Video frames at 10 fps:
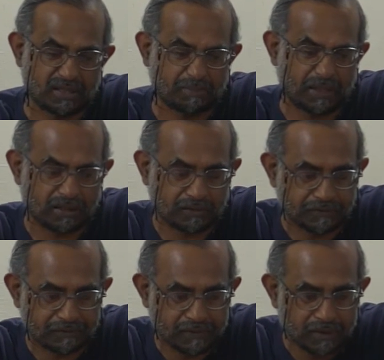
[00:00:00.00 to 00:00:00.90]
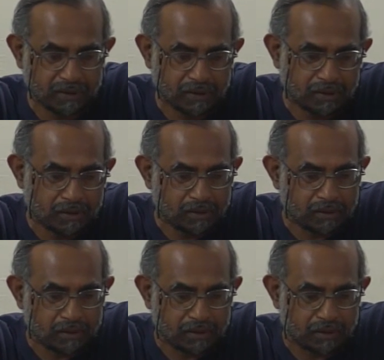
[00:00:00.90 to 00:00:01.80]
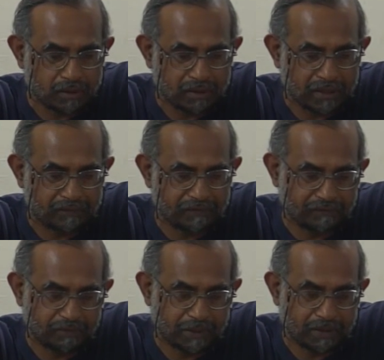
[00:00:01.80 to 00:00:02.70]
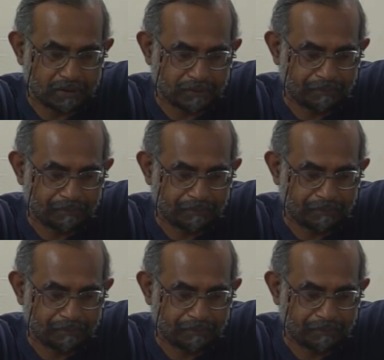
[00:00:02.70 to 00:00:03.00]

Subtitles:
is a part of that fifth pillar.